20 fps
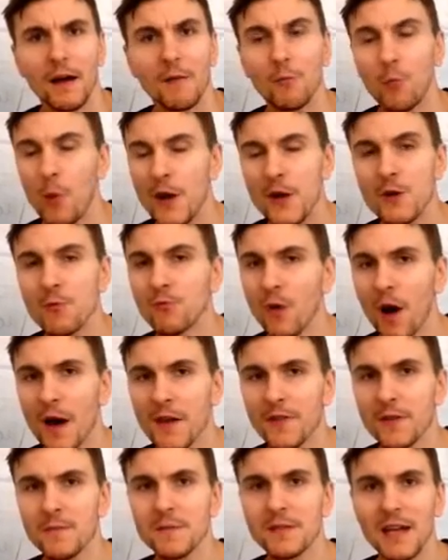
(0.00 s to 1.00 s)
When you
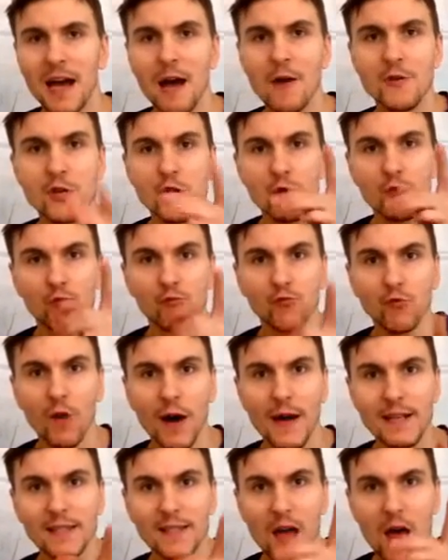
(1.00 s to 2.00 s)
write them down, you
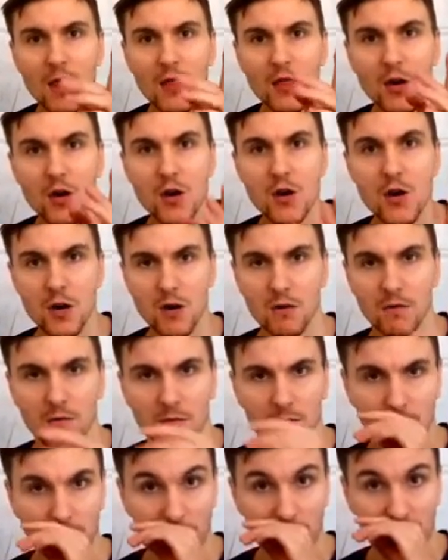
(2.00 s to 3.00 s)
write the ne,
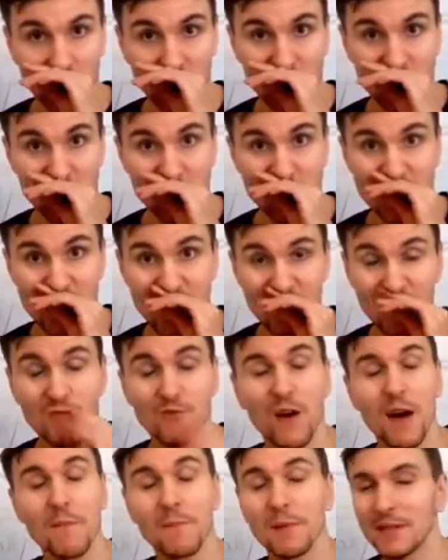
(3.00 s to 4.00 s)
okay? You never
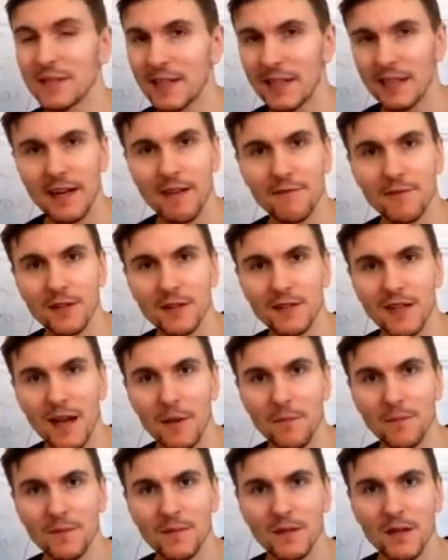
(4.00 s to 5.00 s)
write, particularly for
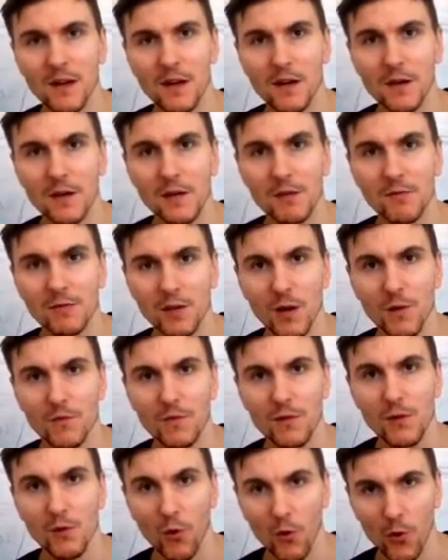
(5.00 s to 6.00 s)
exams,
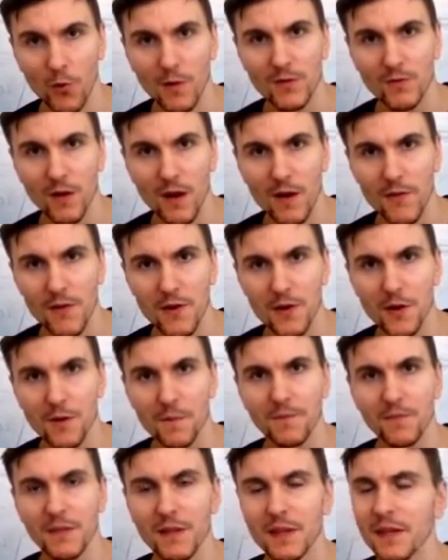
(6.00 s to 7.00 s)
you always write the ne,
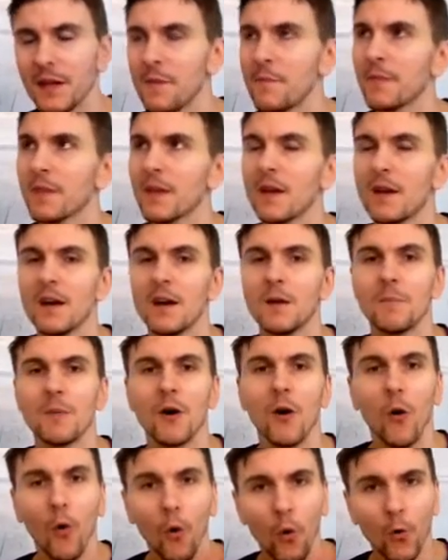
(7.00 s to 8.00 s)
okay?
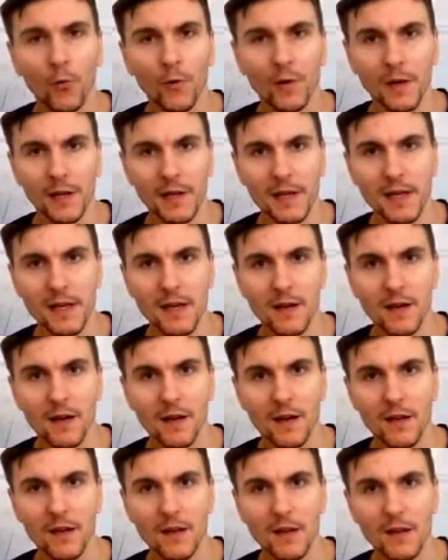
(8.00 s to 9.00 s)
But orally,
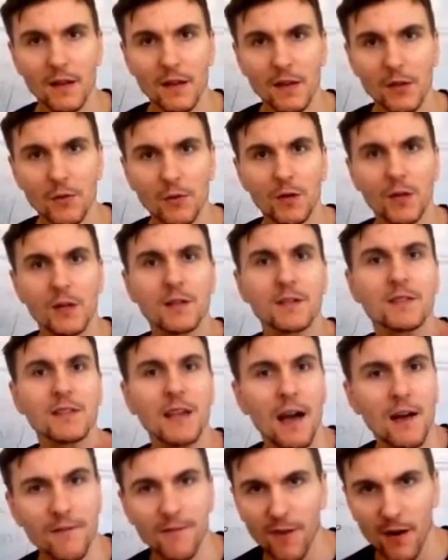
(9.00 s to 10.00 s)
you're going to
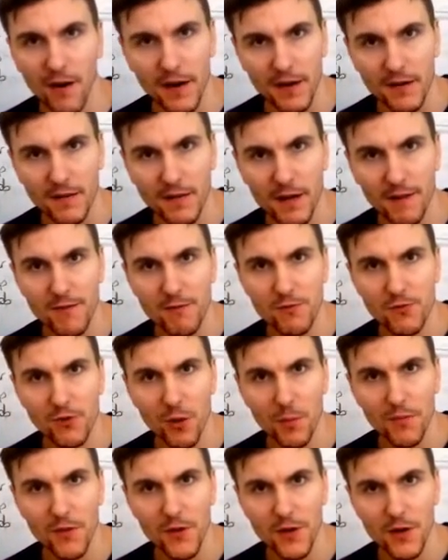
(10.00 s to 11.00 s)
sound fine if you
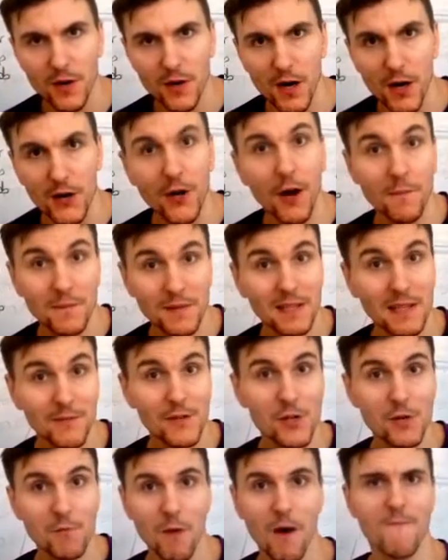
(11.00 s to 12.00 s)
drop the ne, and I'm
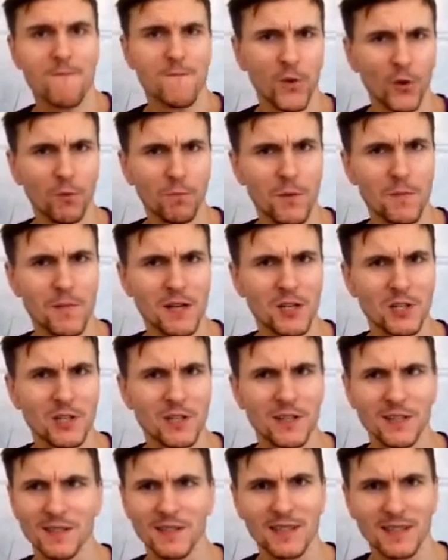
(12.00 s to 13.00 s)
giving you my full
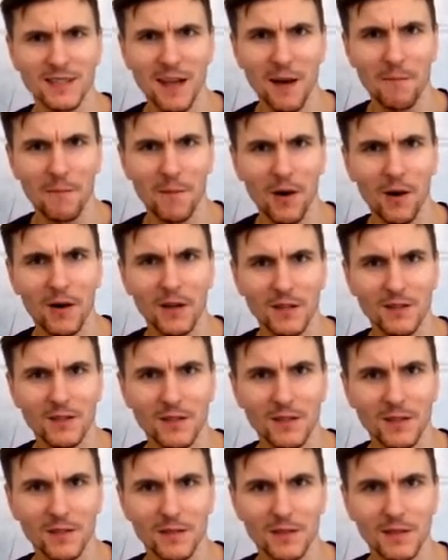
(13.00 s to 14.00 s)
permission as an exam marker to
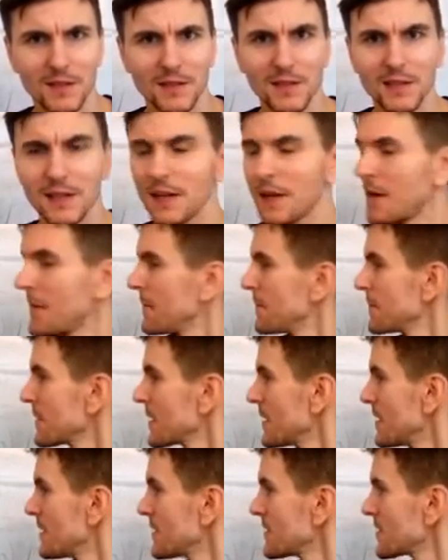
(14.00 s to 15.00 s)
do this, okay?
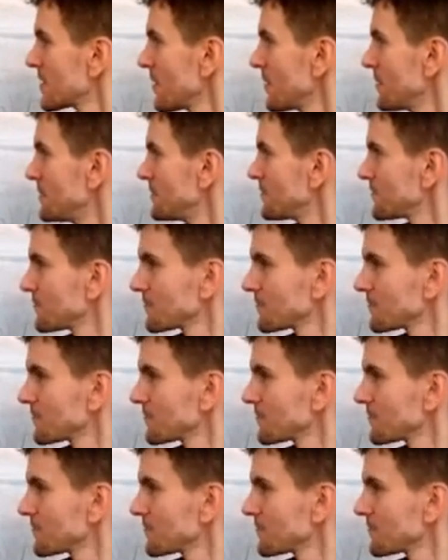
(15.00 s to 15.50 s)
So